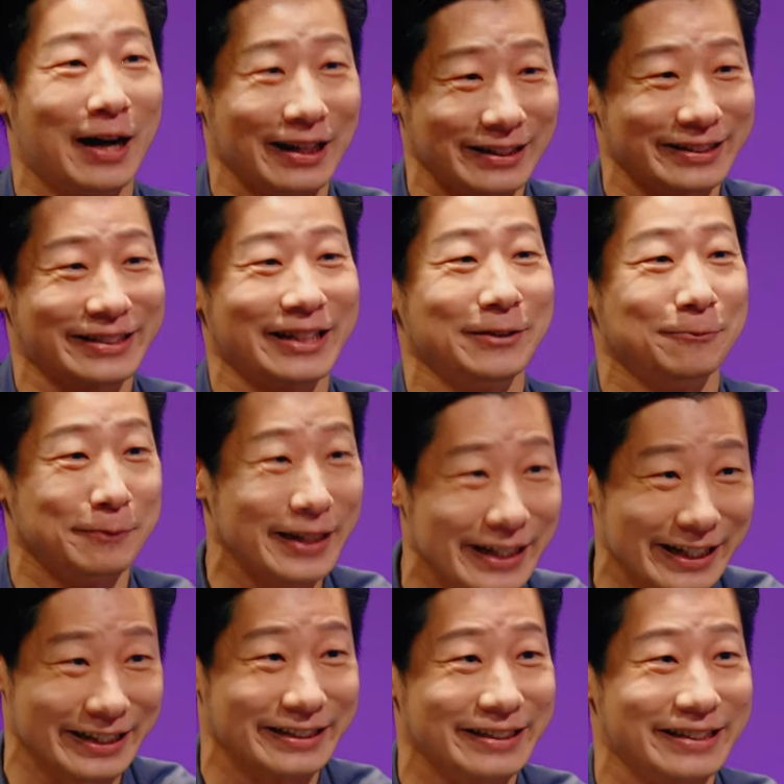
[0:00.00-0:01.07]
policy
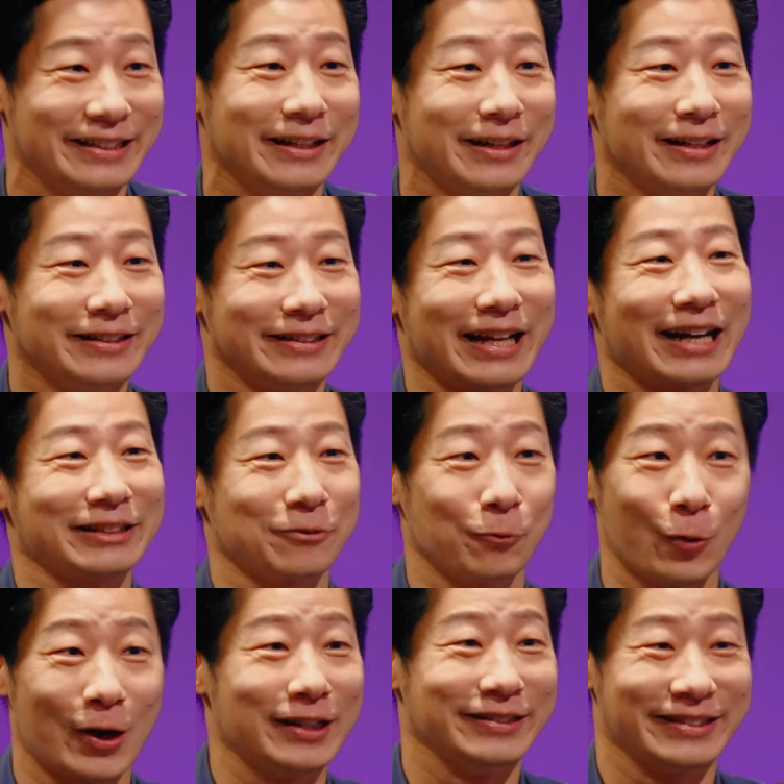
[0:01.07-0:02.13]
meetings. Ouch! Not
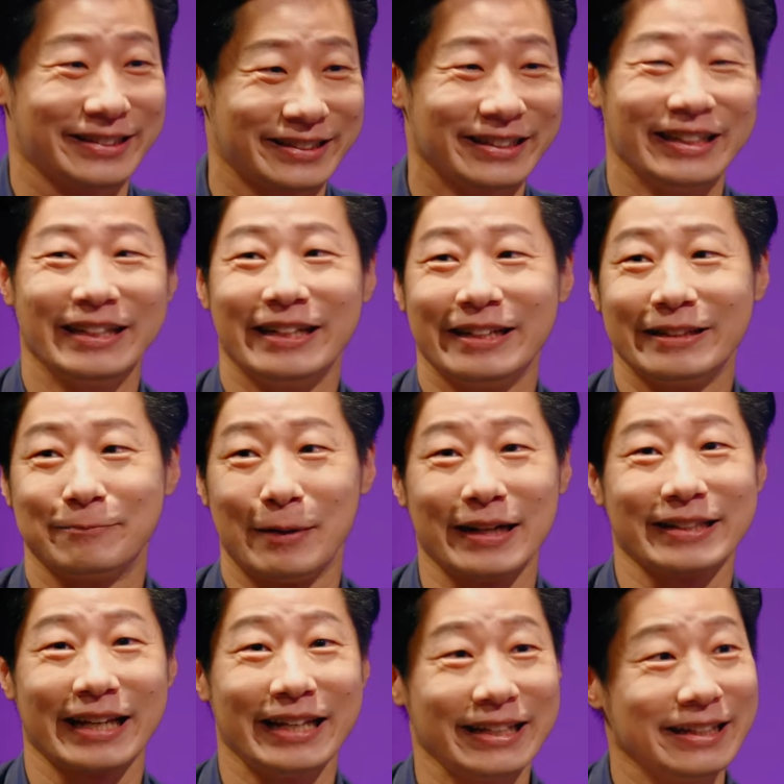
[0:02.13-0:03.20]
once. Uh-huh, uh-huh. But
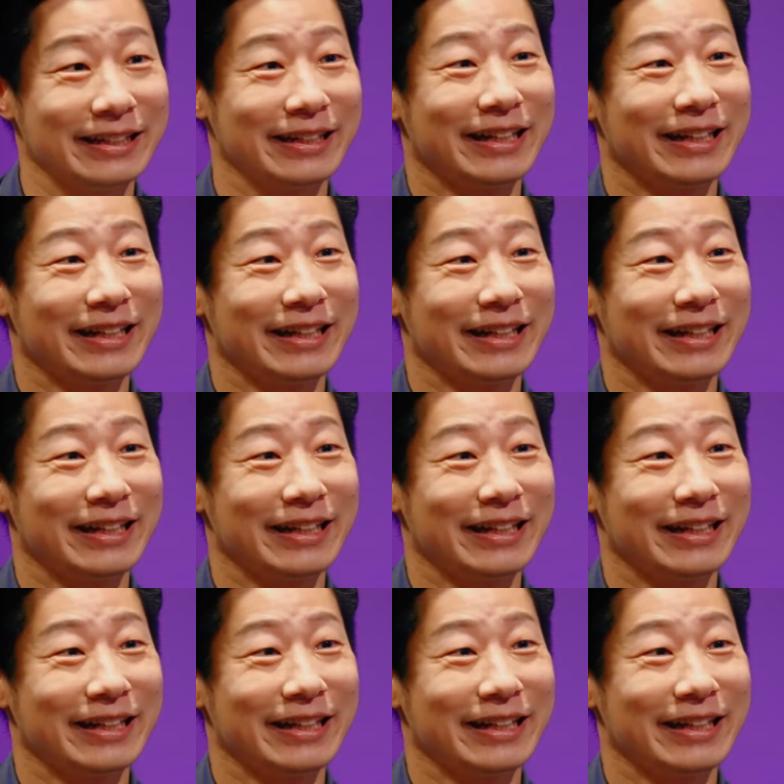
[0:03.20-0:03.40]
he